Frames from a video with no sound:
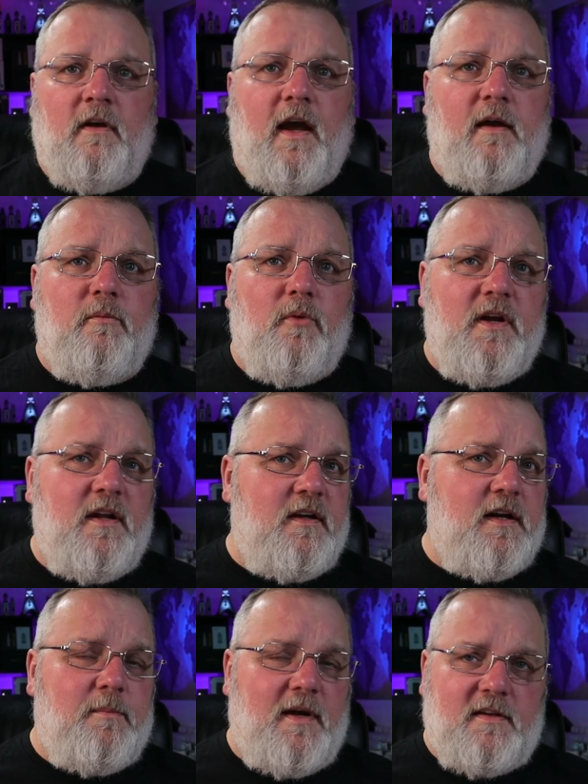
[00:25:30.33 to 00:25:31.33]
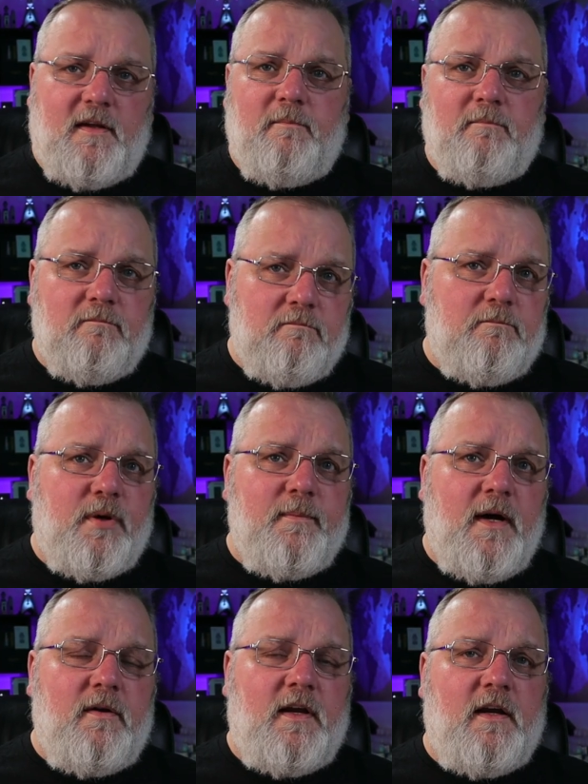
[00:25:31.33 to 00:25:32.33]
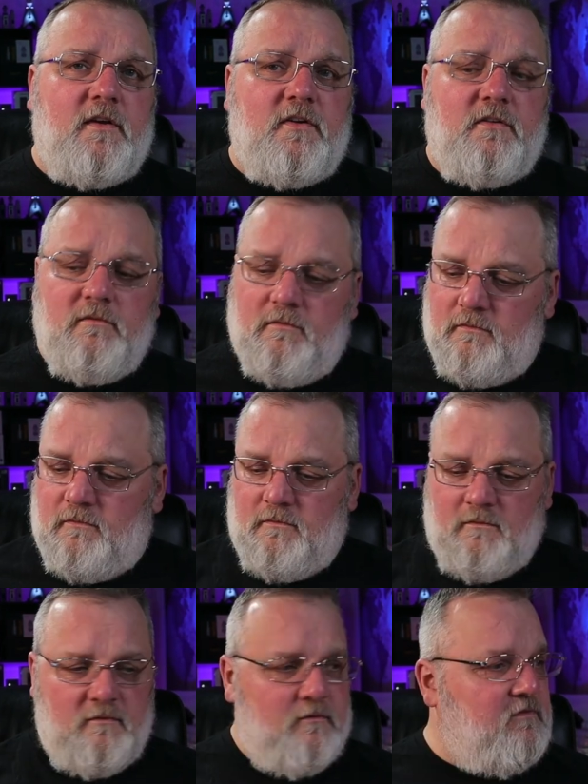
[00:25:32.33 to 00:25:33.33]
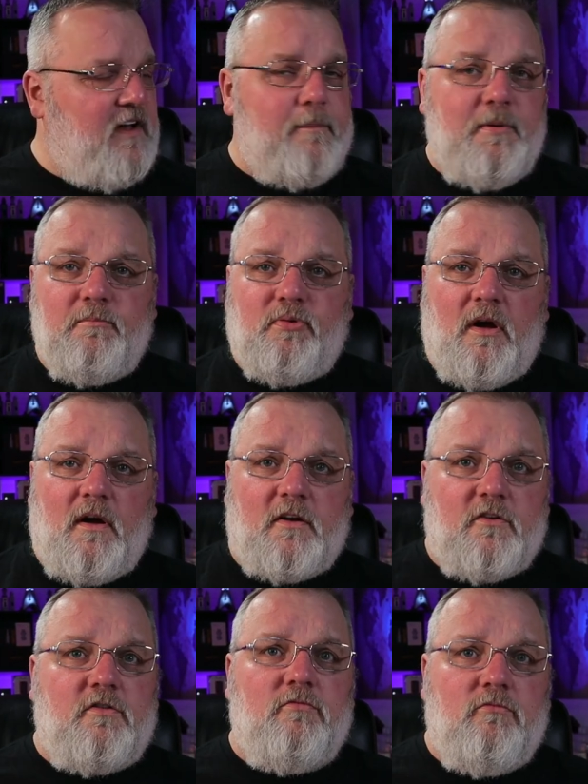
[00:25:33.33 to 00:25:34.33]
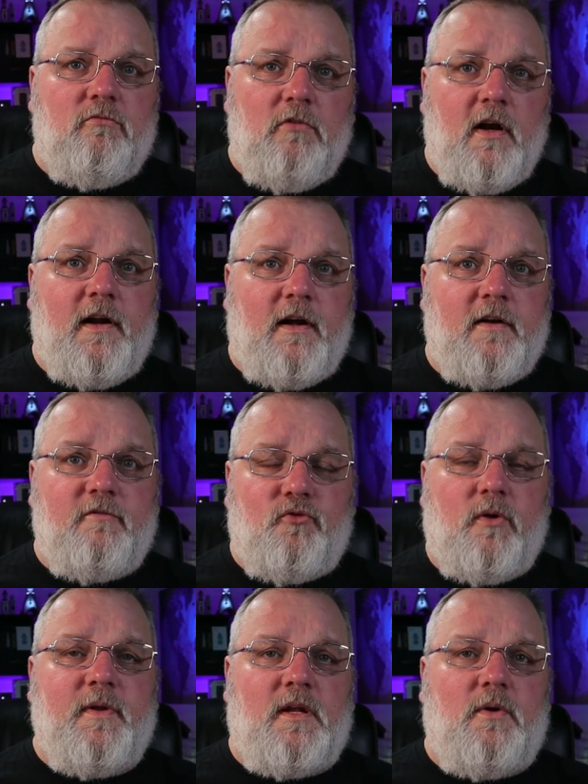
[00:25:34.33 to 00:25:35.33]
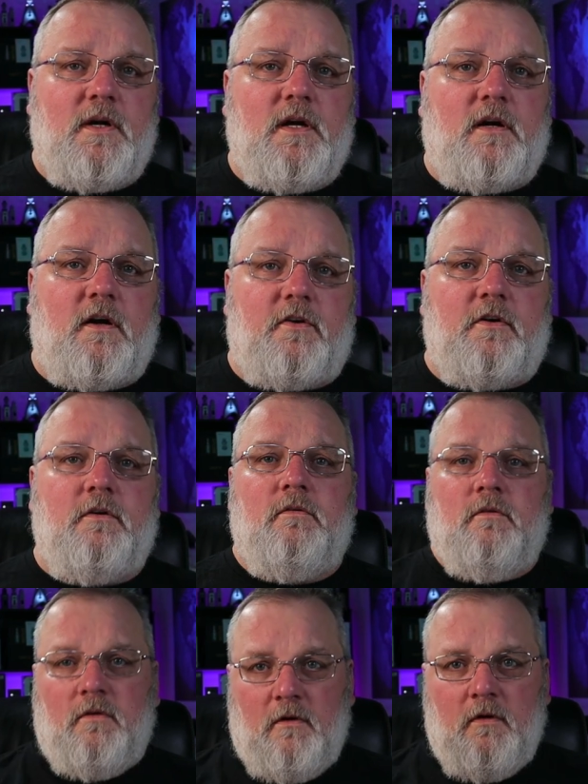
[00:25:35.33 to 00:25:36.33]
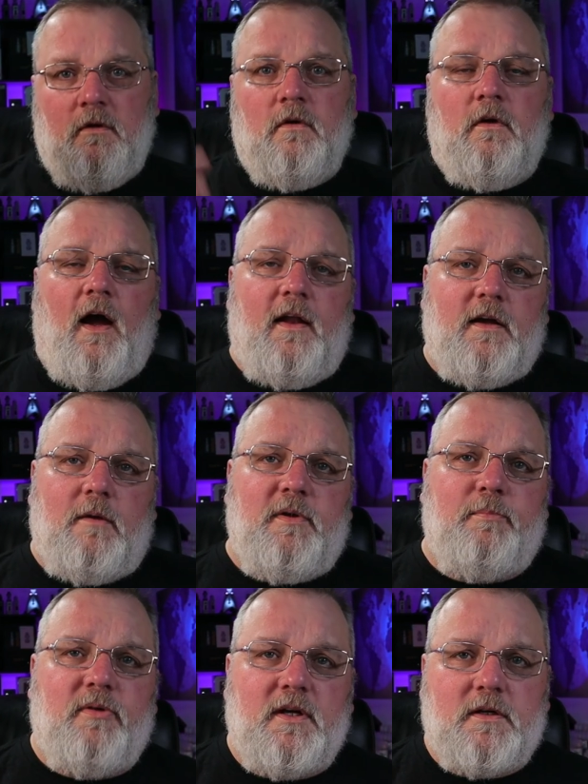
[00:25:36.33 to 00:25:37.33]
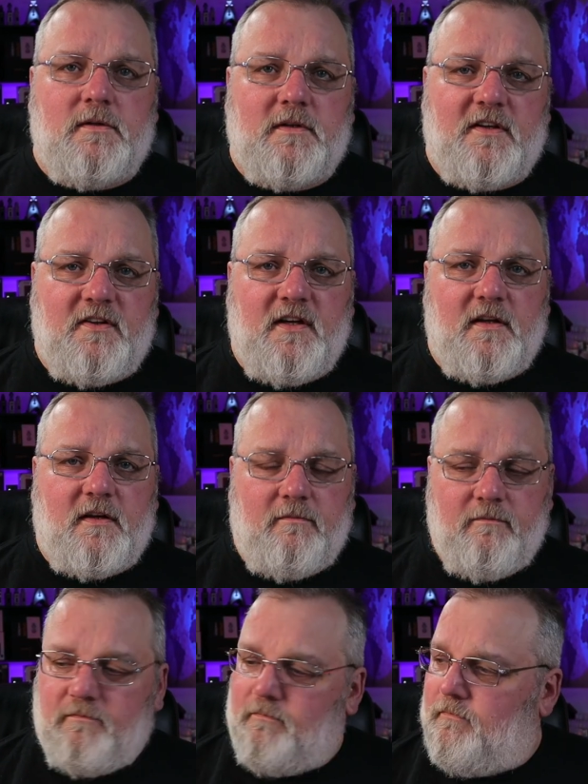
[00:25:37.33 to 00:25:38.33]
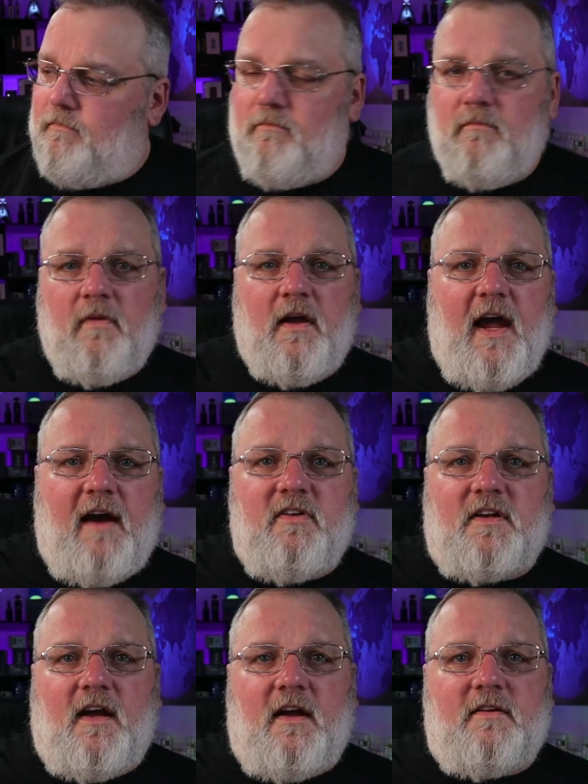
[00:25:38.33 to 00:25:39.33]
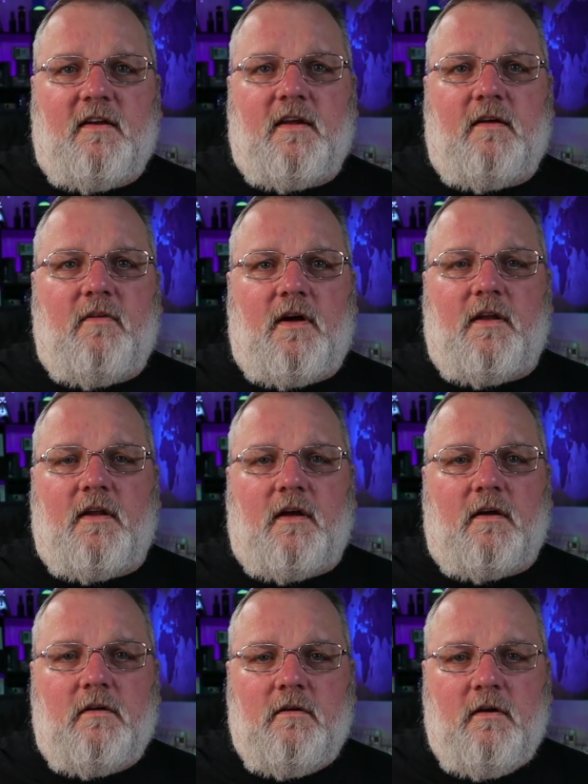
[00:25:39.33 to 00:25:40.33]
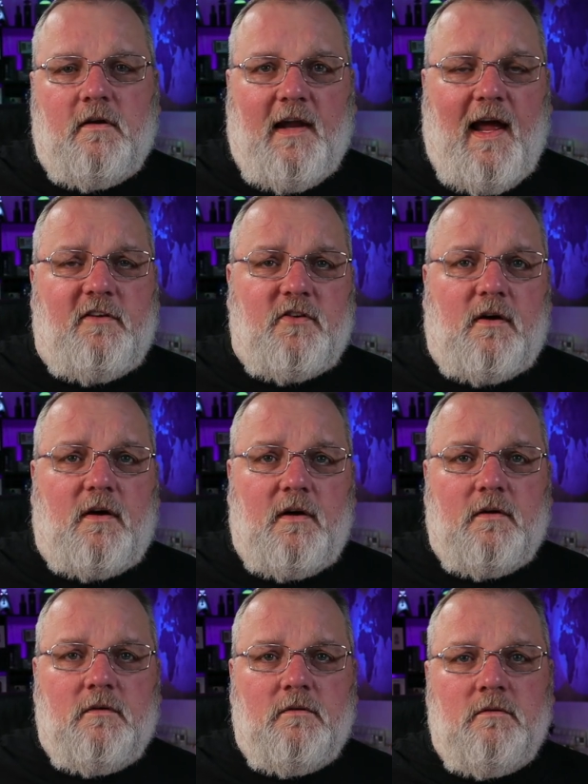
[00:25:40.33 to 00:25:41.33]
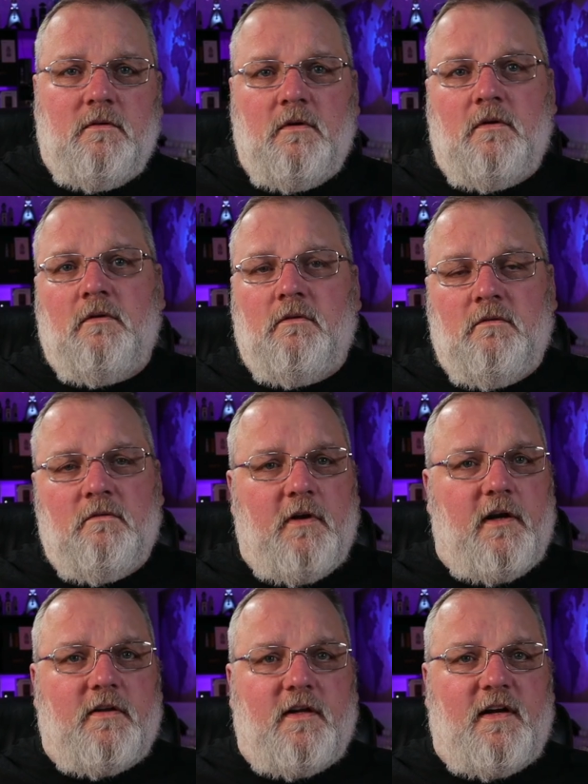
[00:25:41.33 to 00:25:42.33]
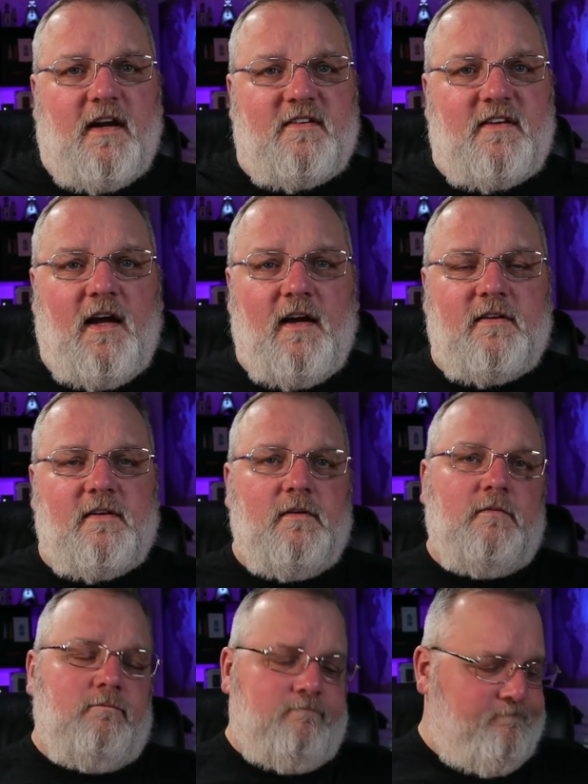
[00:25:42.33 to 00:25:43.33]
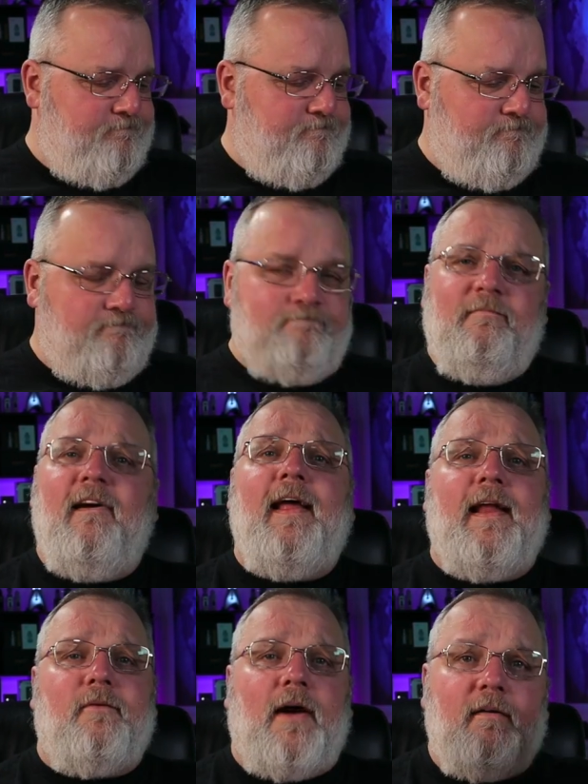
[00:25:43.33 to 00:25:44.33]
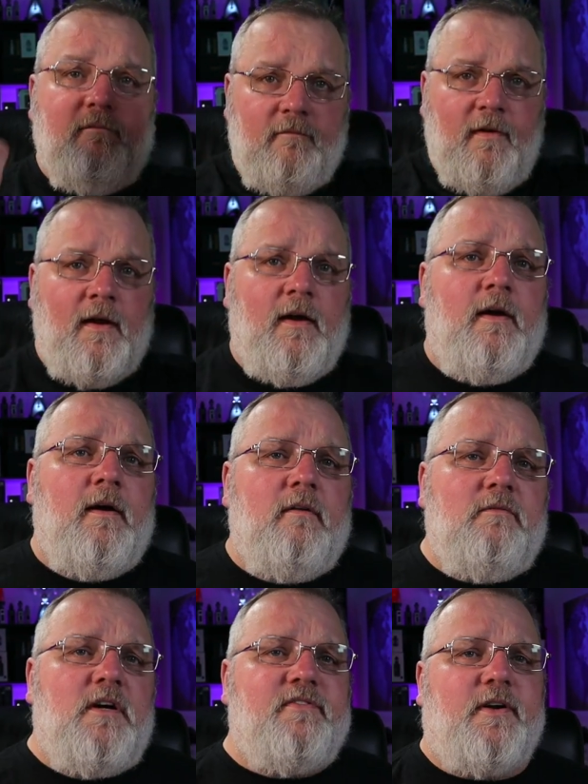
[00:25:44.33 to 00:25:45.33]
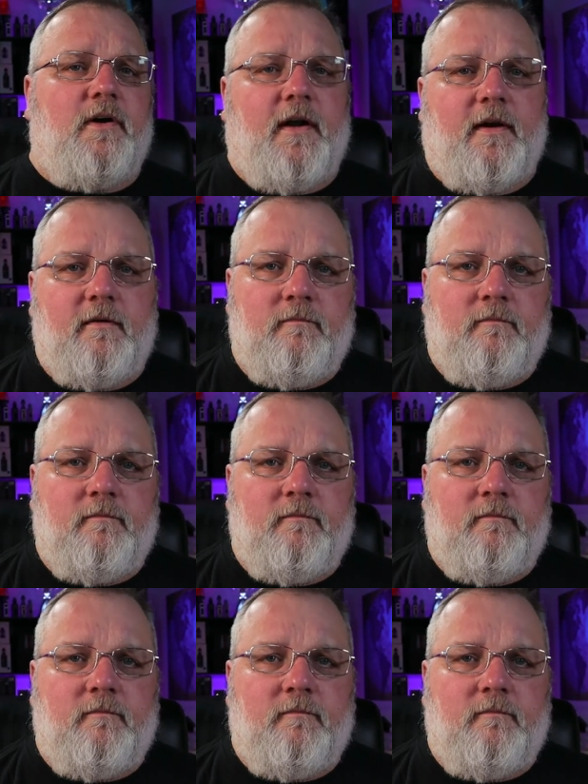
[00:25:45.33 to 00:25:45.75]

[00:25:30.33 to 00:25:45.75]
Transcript: And what do you think about them promoting vaping products right on Formula One cars? I think it'd be pretty cool to see them advertising them on the NASCAR here in the United States. Anyway, moving on.